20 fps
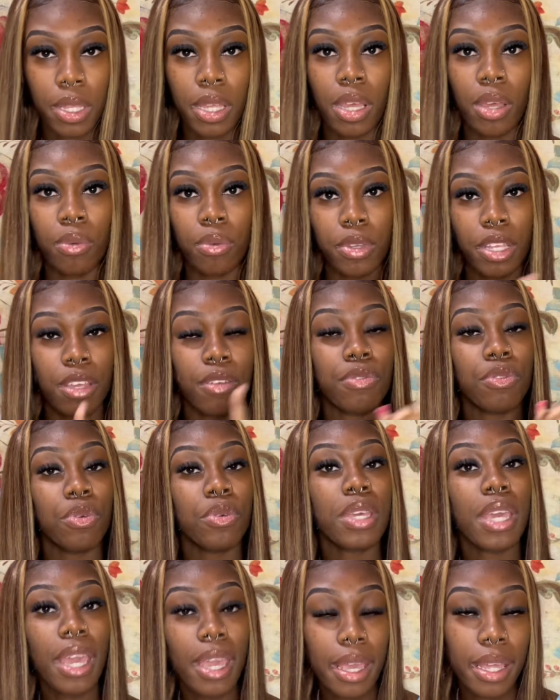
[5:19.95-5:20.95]
And if you
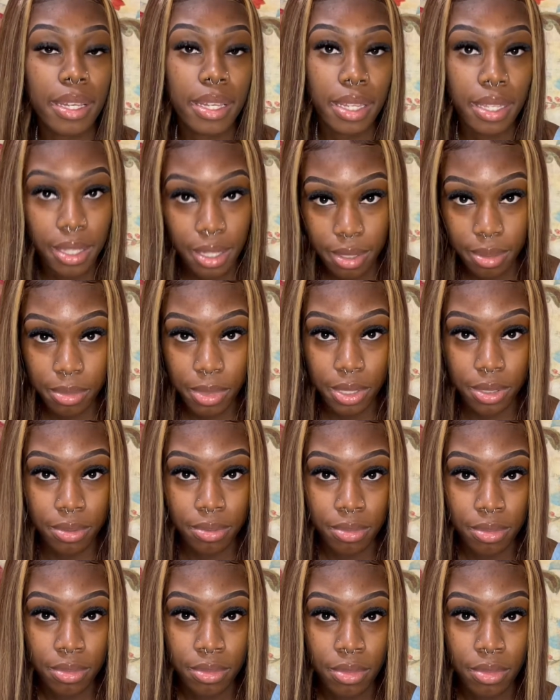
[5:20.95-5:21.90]
can DM them,